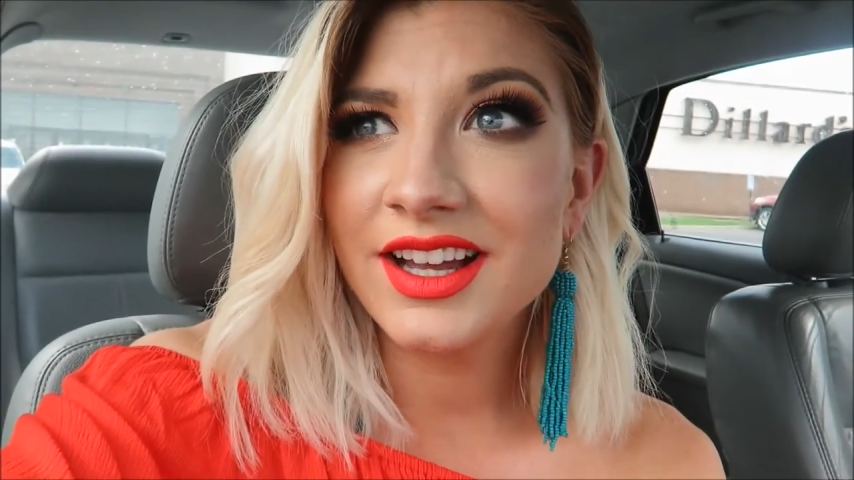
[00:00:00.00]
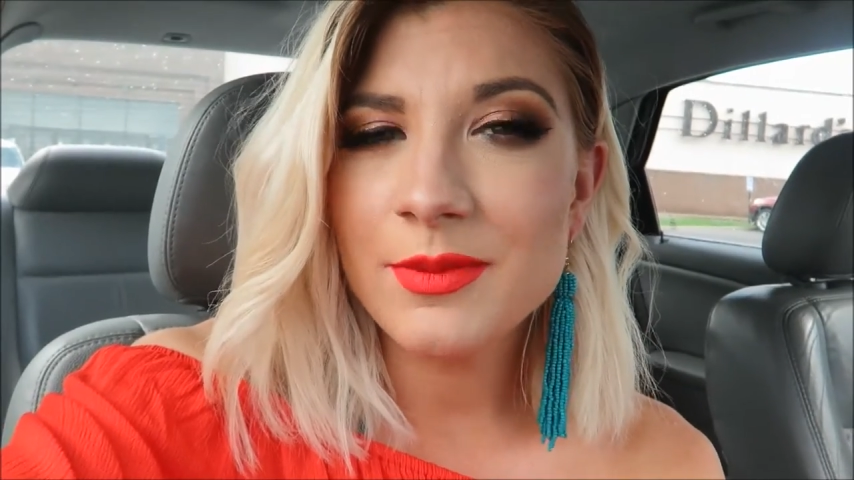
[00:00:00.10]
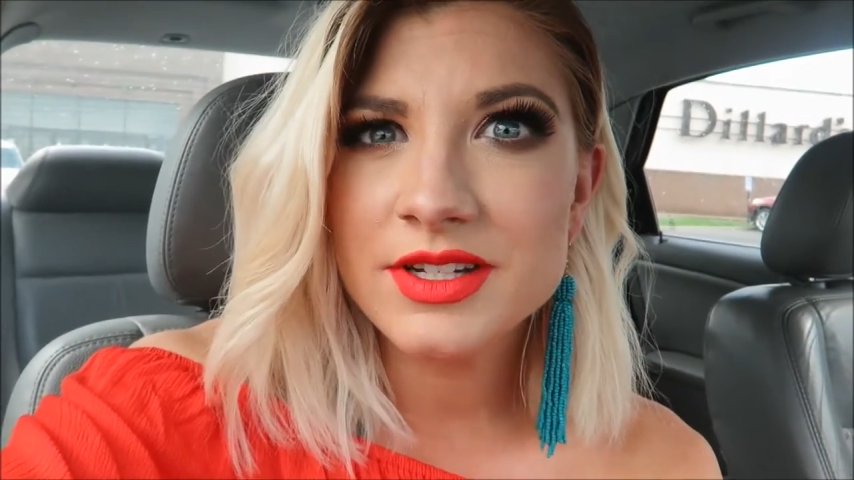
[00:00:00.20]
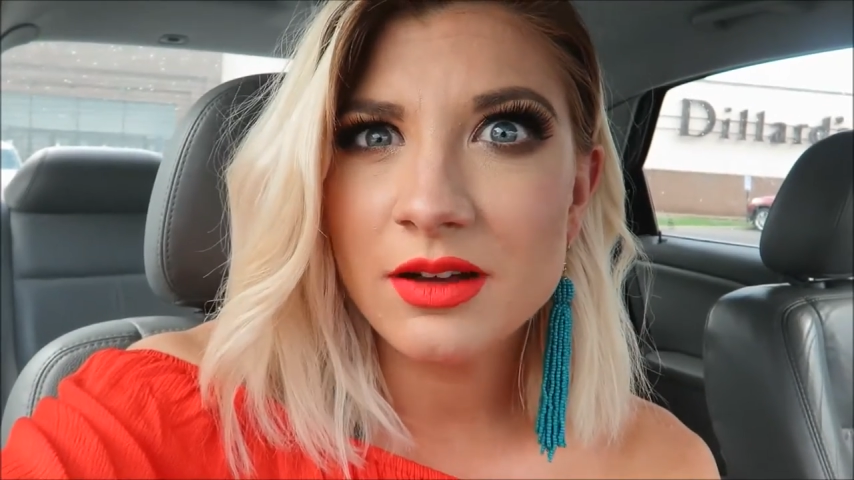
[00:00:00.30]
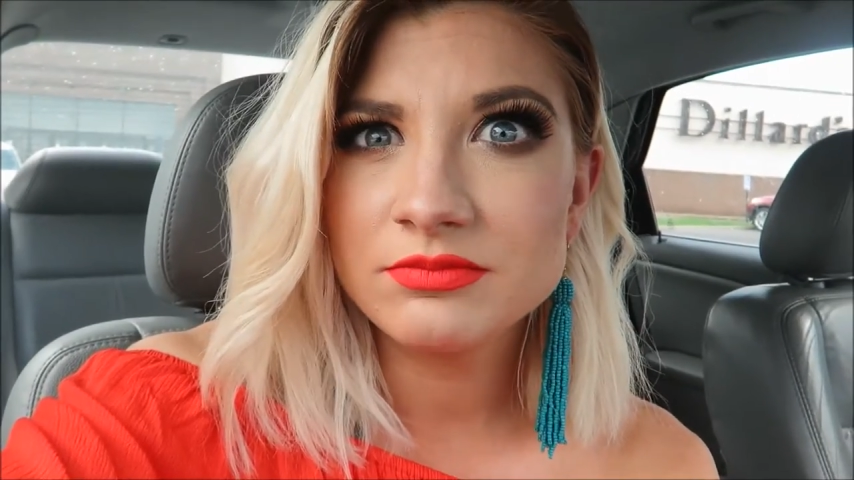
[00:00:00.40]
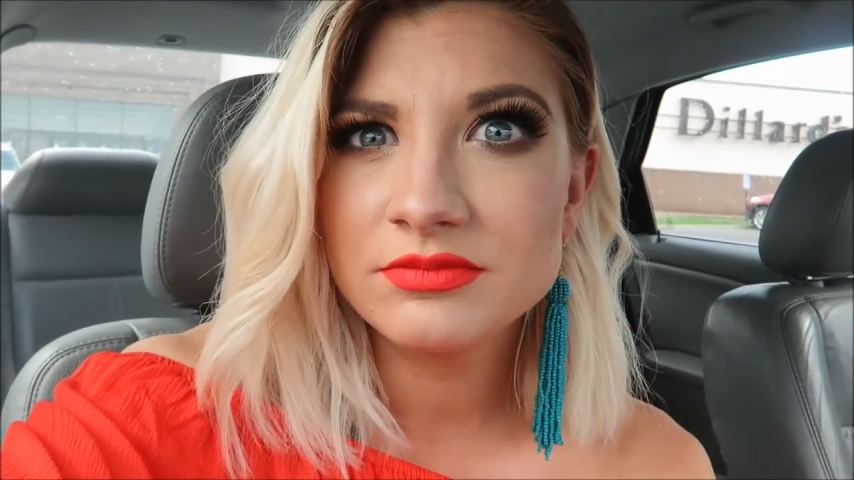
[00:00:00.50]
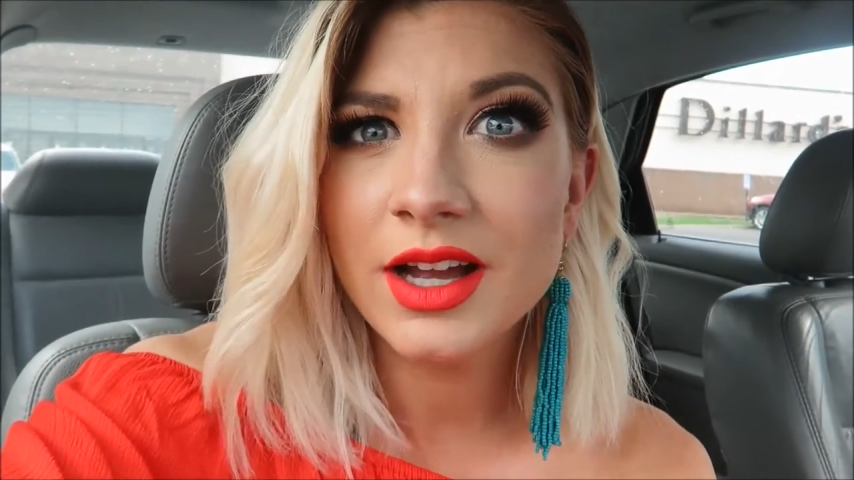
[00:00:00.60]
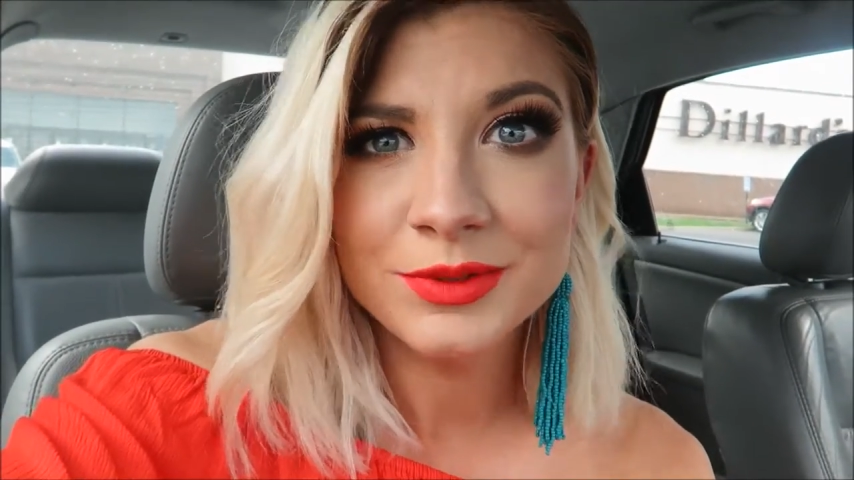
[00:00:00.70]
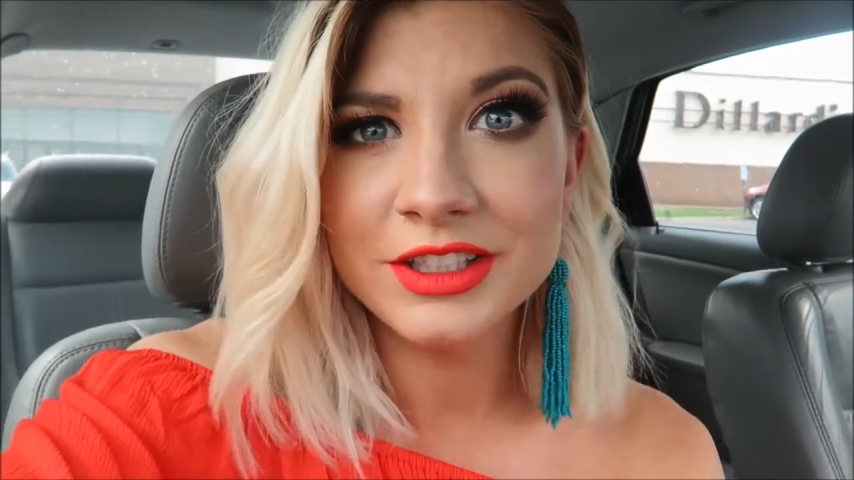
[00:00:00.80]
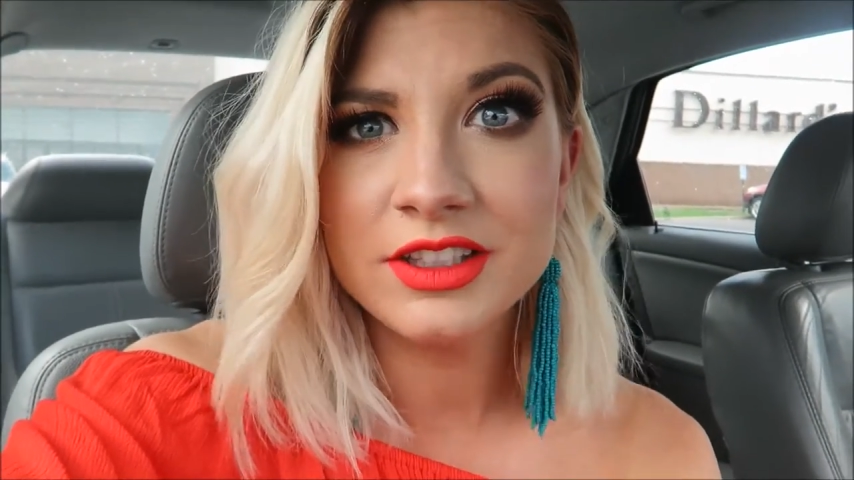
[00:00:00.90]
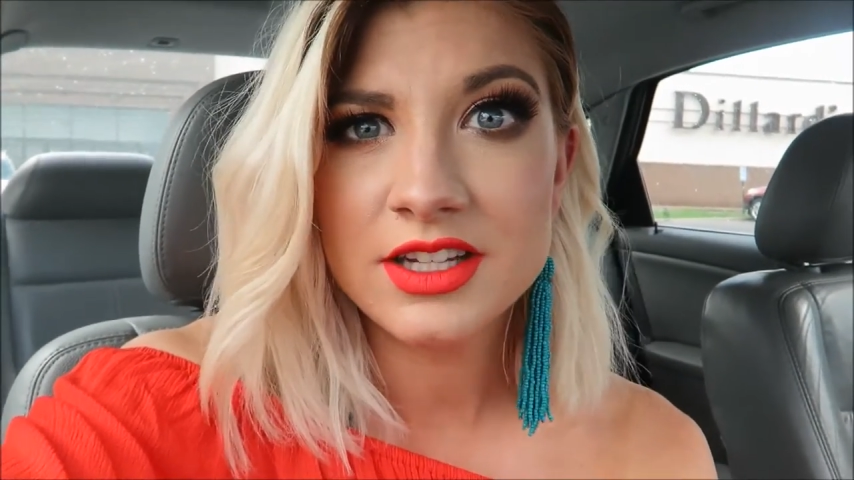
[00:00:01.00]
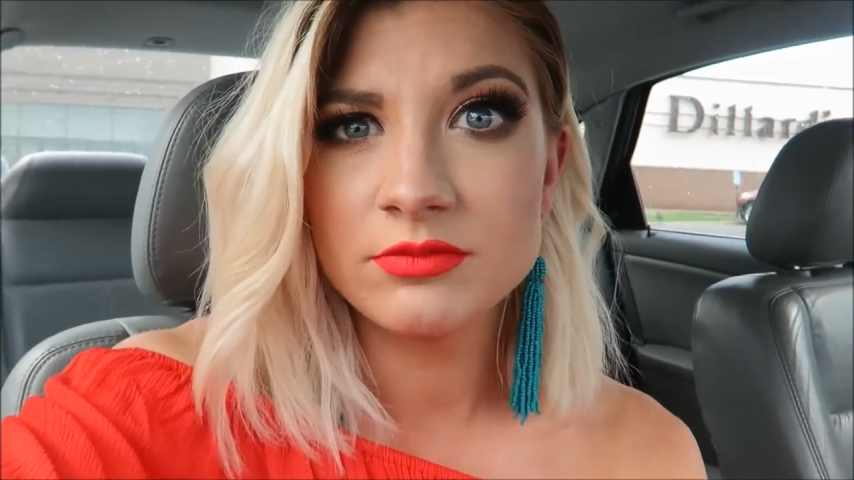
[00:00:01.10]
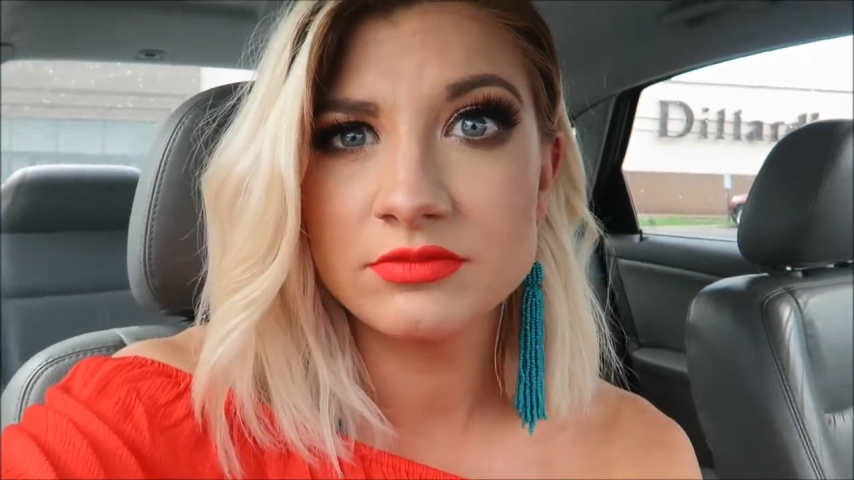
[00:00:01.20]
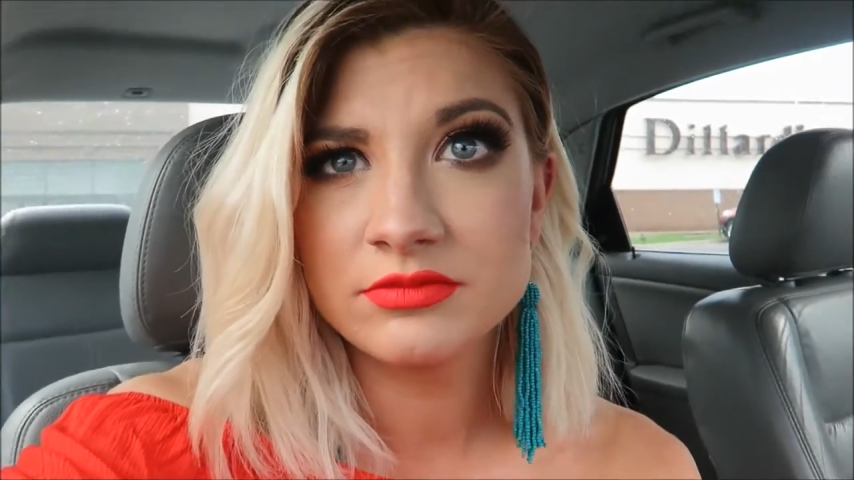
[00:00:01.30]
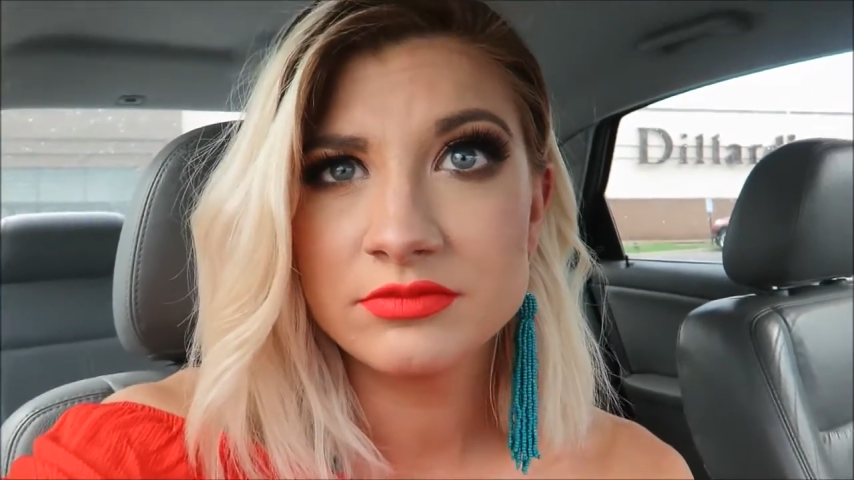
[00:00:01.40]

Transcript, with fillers: I'm done. I'm really, really done.